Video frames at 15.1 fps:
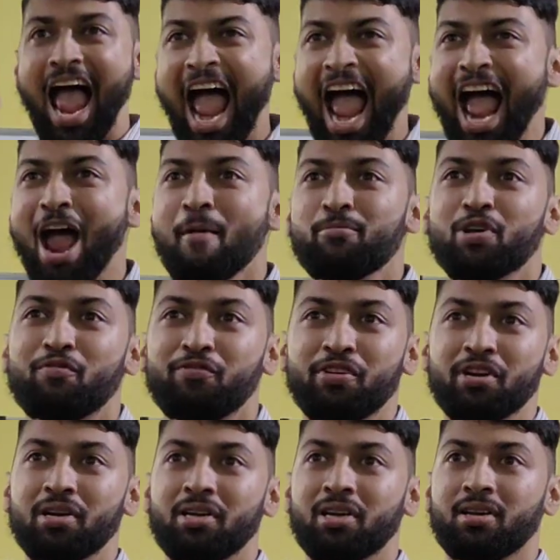am
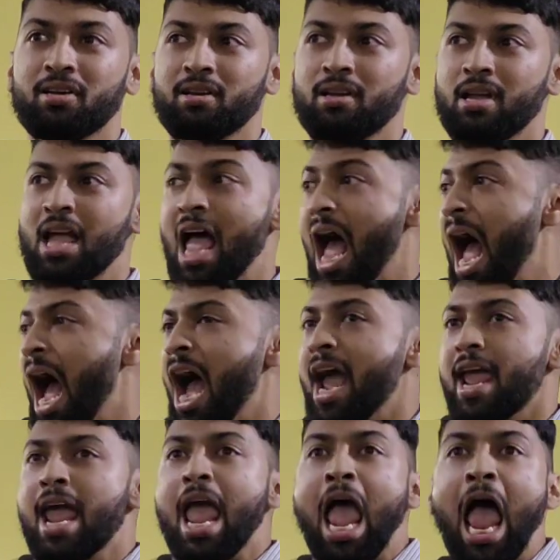different,
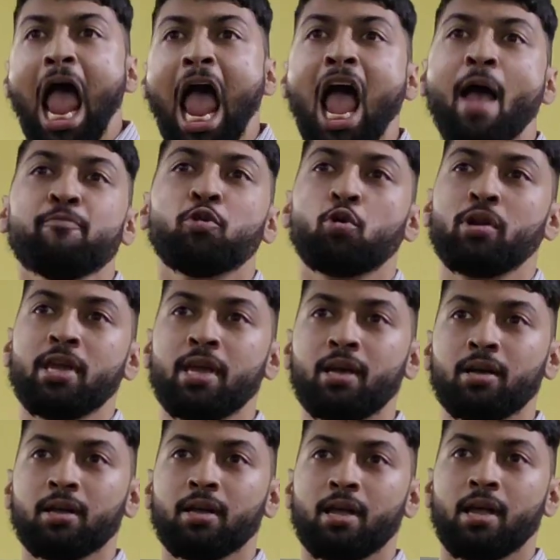I am unique,